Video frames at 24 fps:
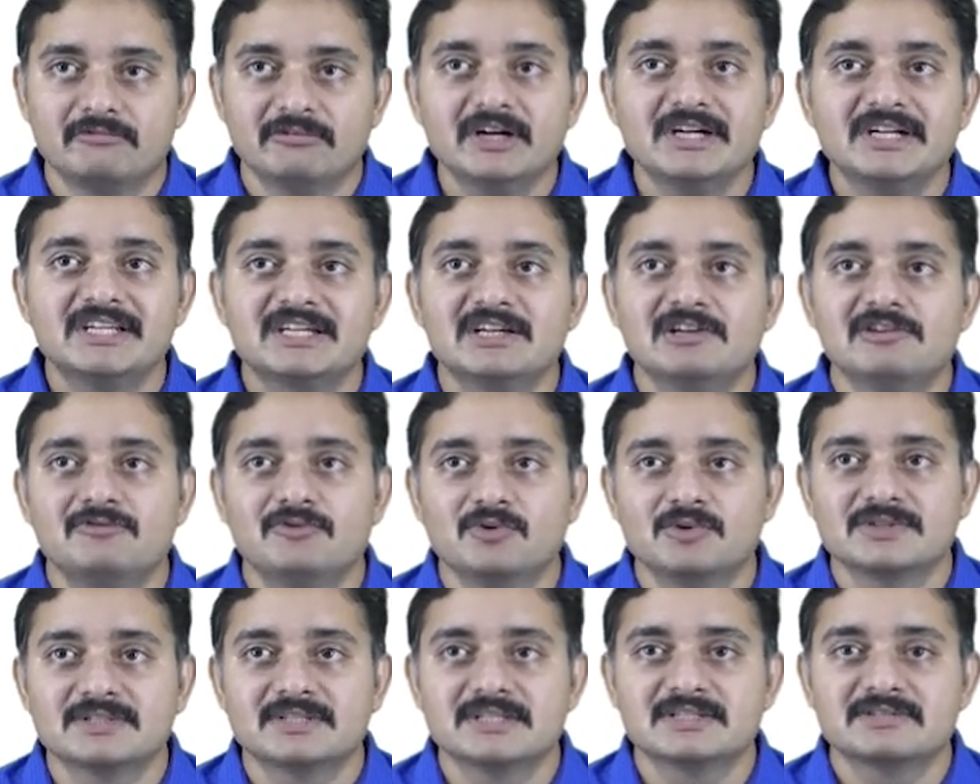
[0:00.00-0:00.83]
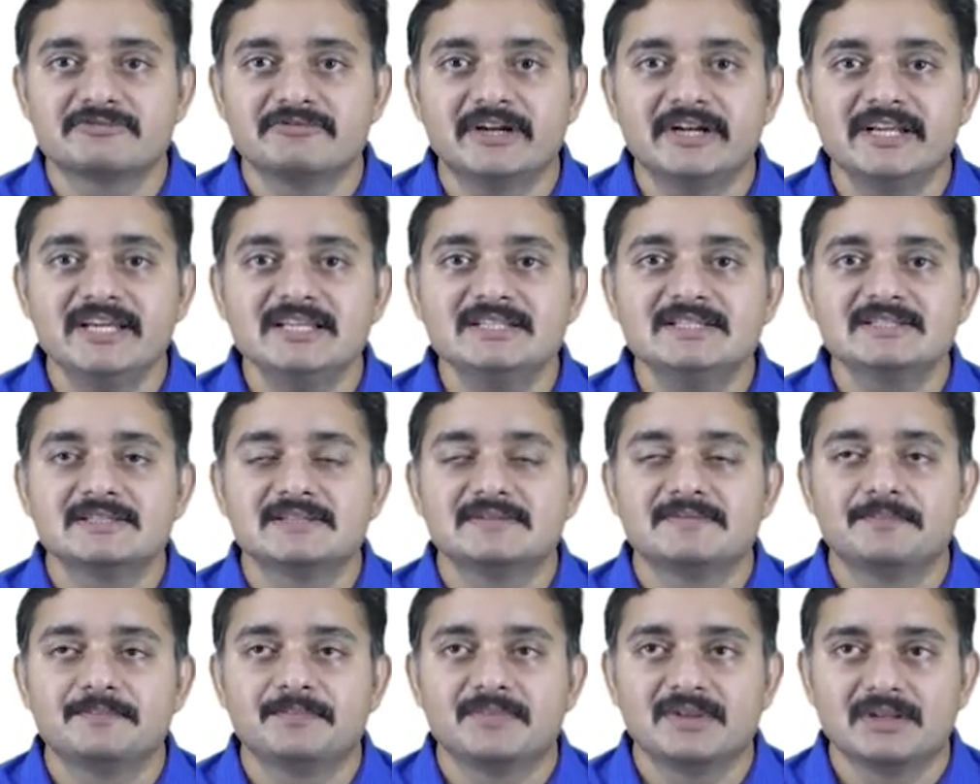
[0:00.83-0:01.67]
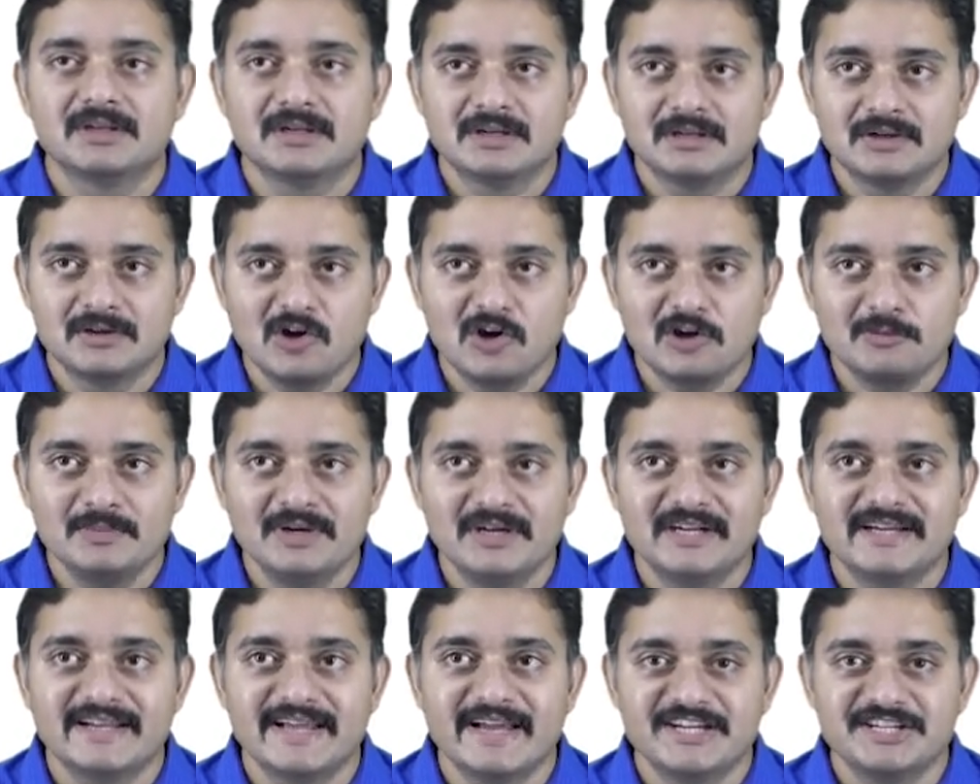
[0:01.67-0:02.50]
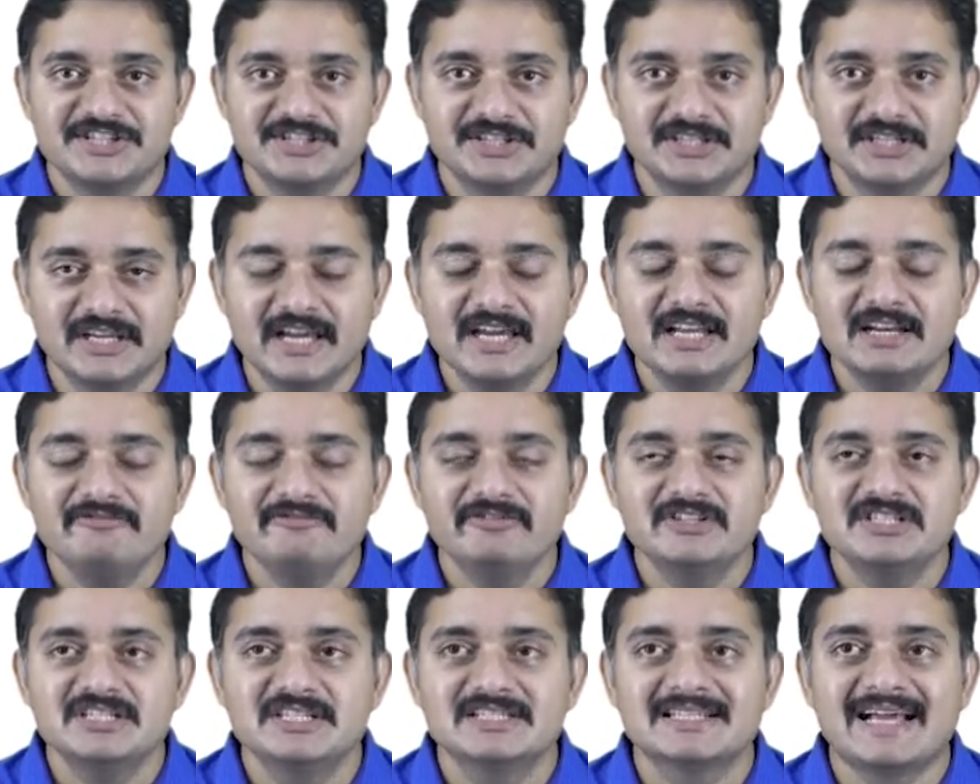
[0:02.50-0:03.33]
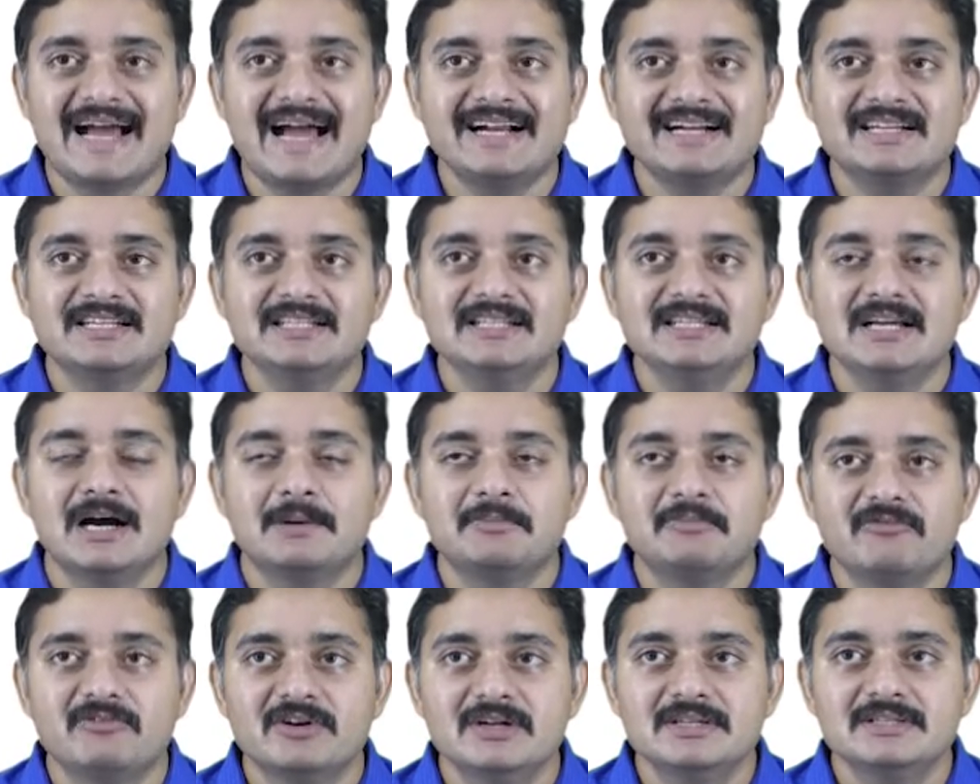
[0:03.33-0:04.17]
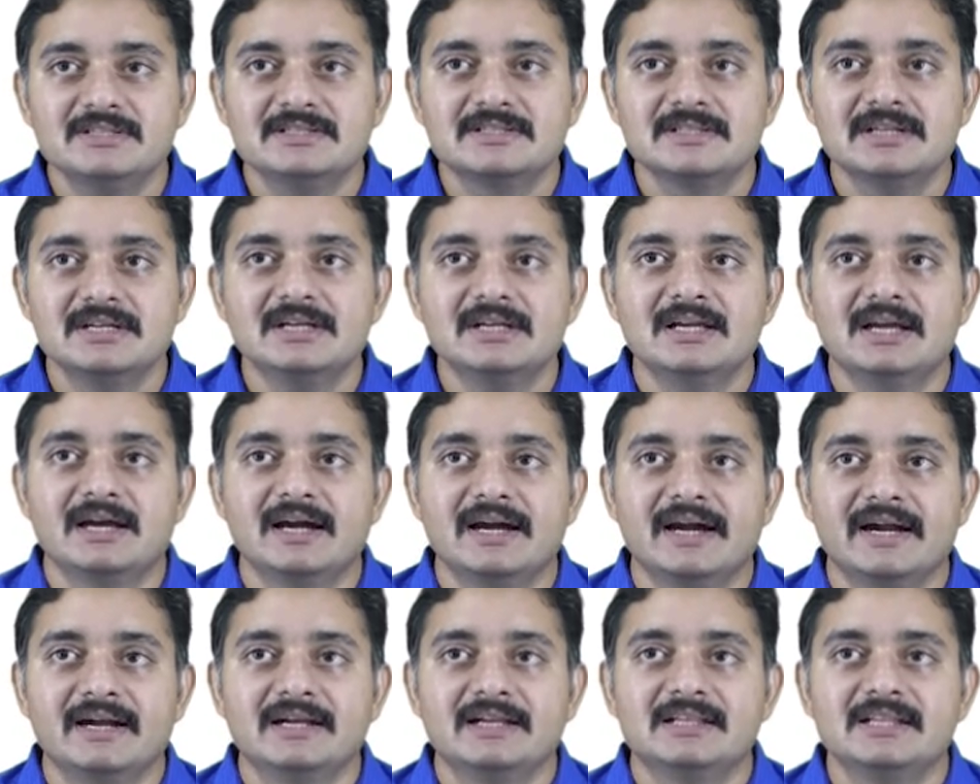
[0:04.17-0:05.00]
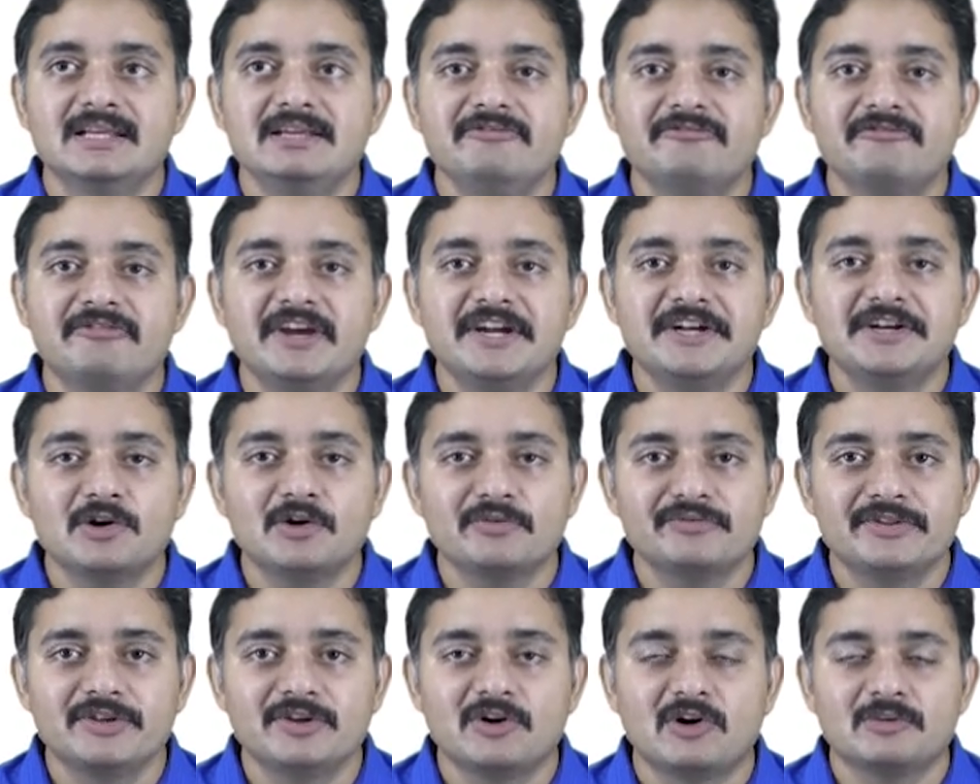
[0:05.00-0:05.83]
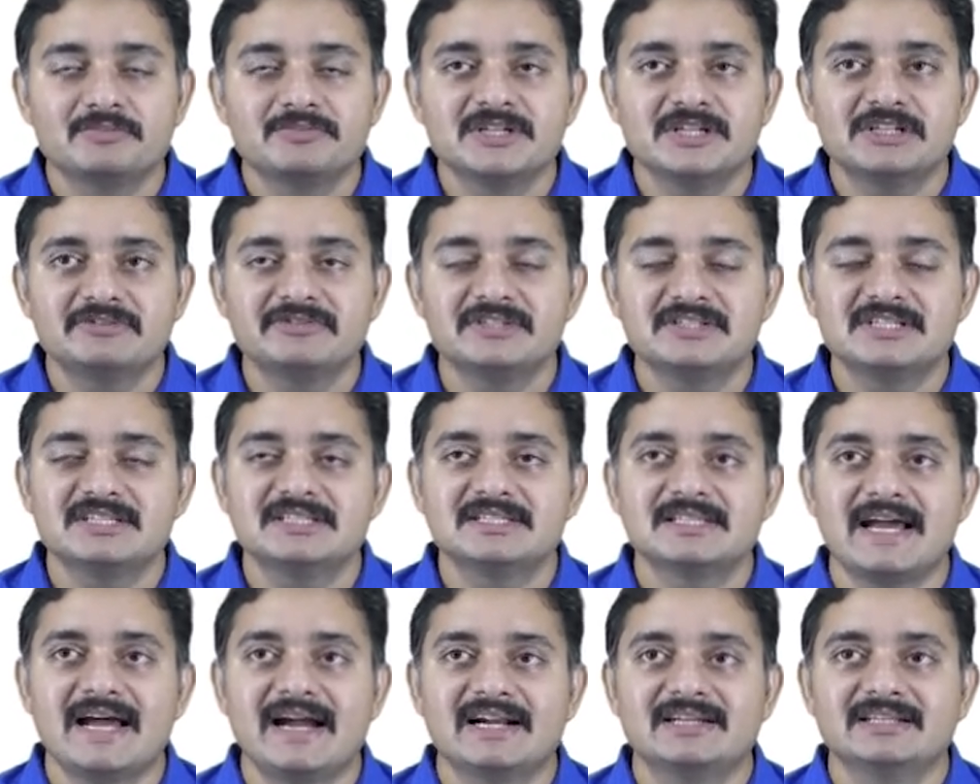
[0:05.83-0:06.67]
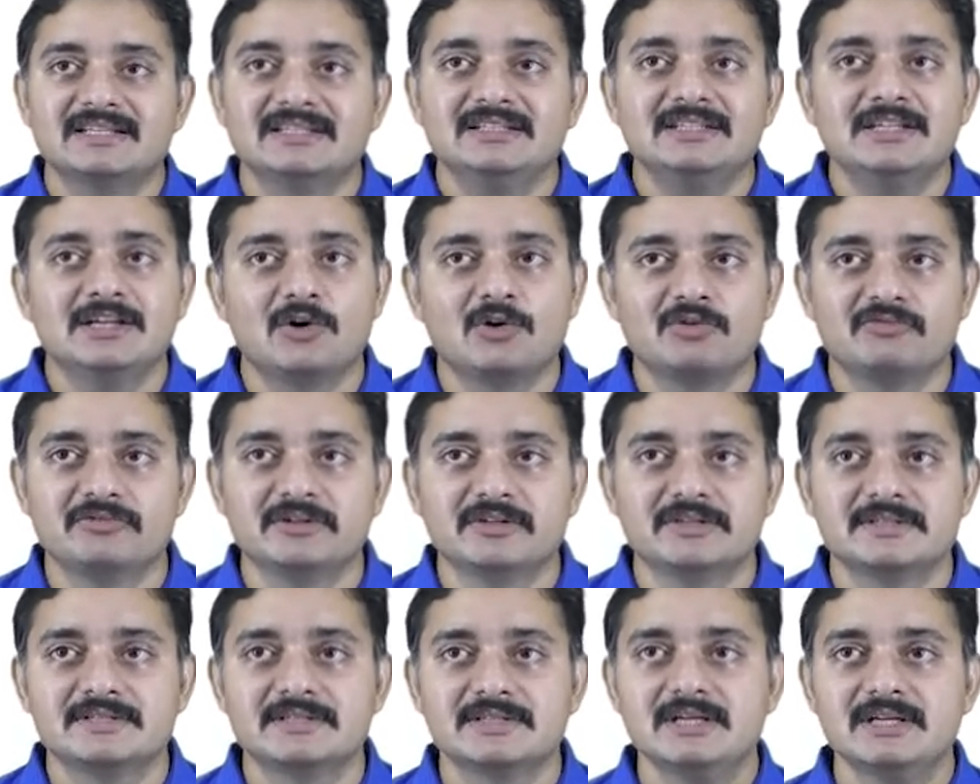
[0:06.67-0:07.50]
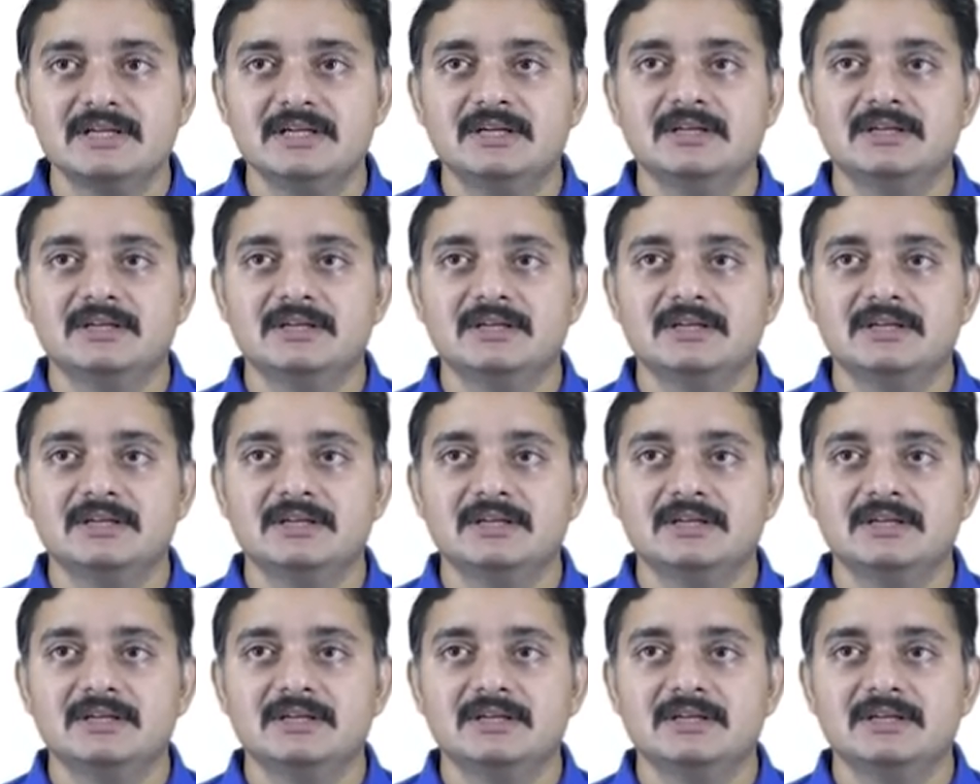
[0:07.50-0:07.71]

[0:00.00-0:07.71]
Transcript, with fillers: vertical forces. One is normal reaction N which is acting upwards and the weight of the object which is acting downwards.